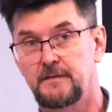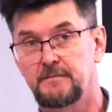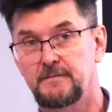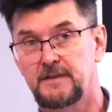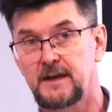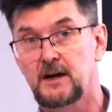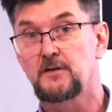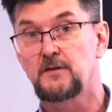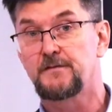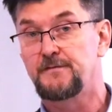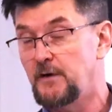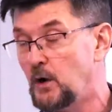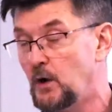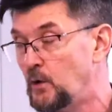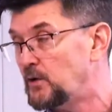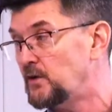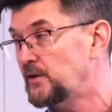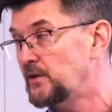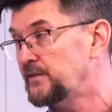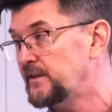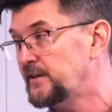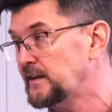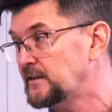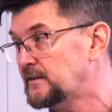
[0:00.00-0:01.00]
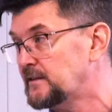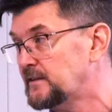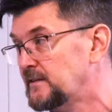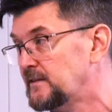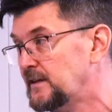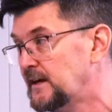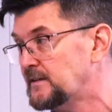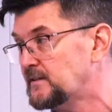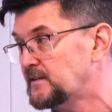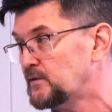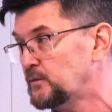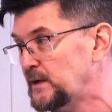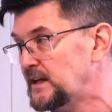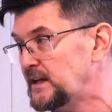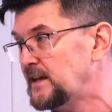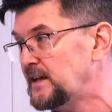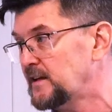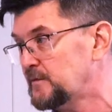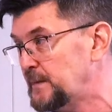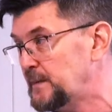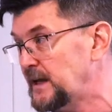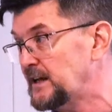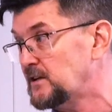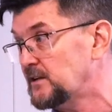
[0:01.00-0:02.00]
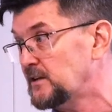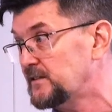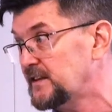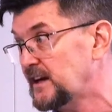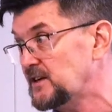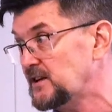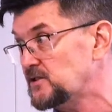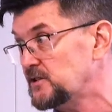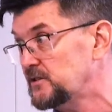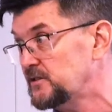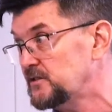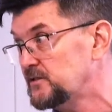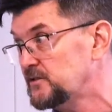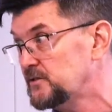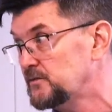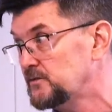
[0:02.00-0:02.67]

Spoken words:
their voters that Sweden has made concessions.